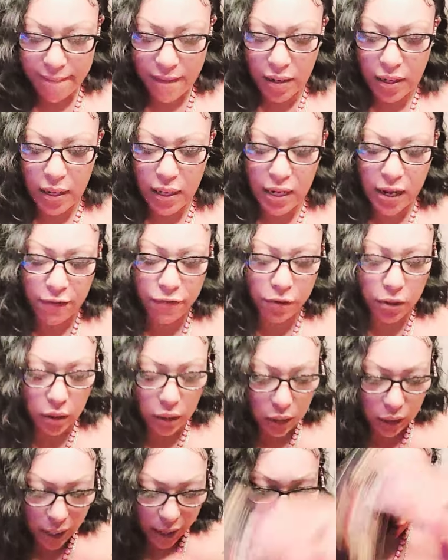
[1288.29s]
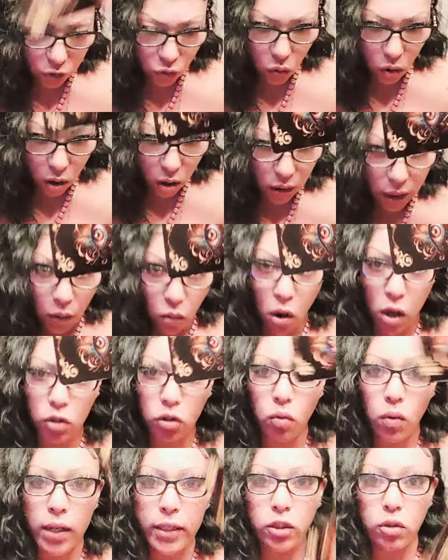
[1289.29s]
They definitely left to walk. They walked
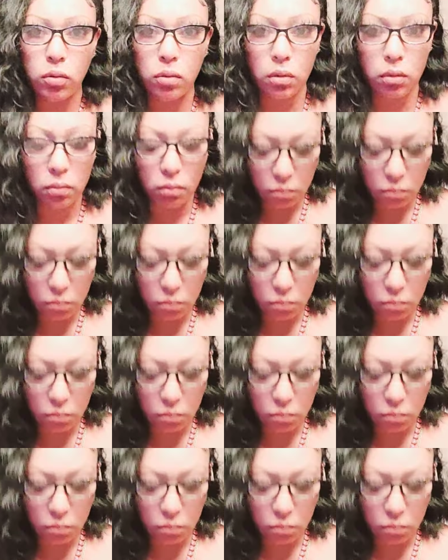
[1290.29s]
away to them.